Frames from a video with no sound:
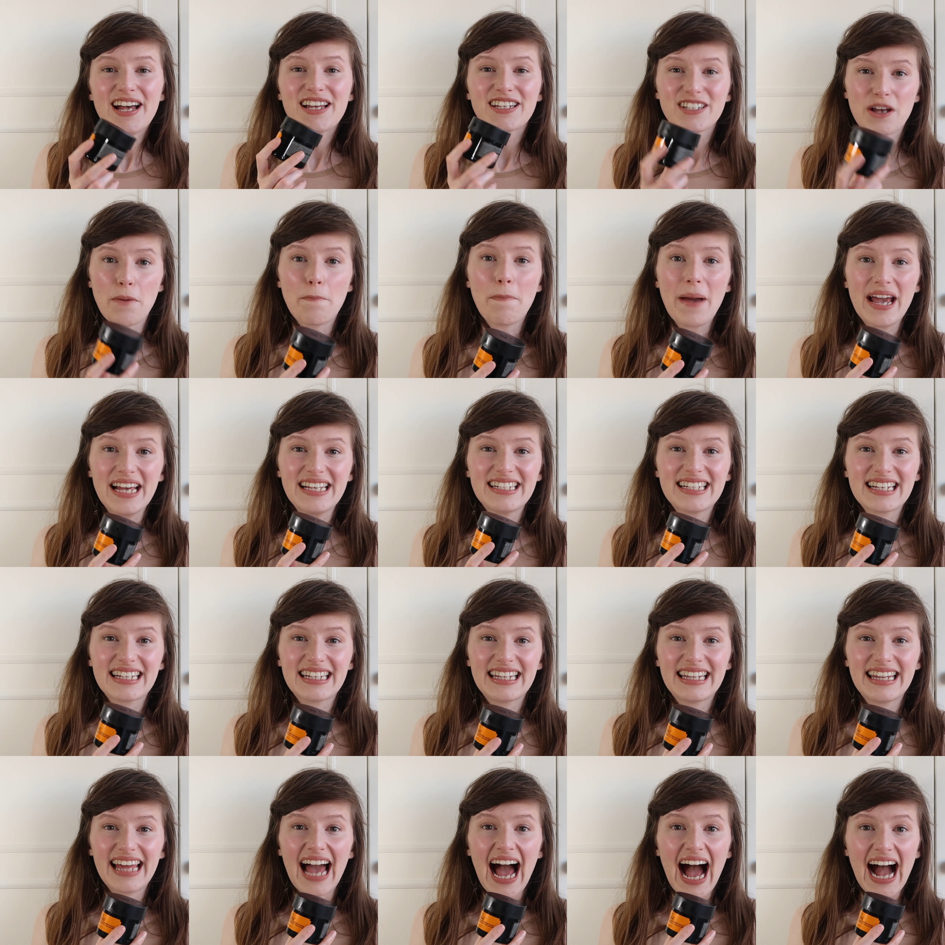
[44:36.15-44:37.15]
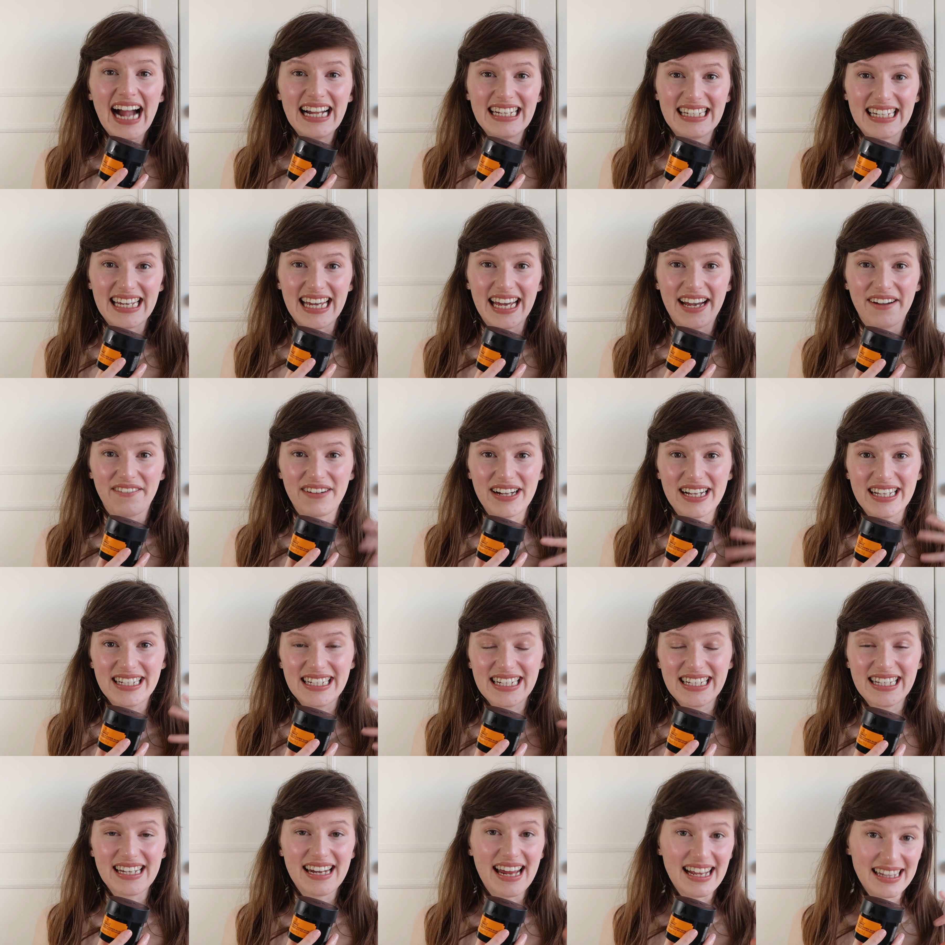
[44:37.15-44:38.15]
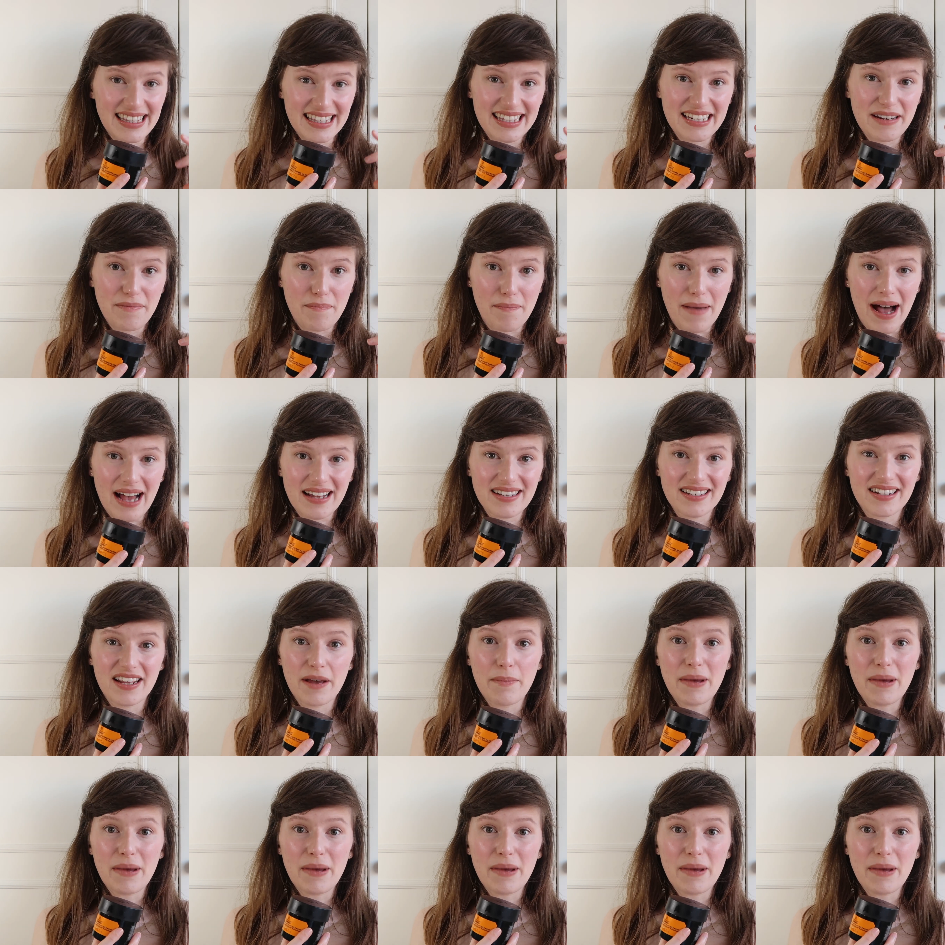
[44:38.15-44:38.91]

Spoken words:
So basically the idea is it's an instant mask.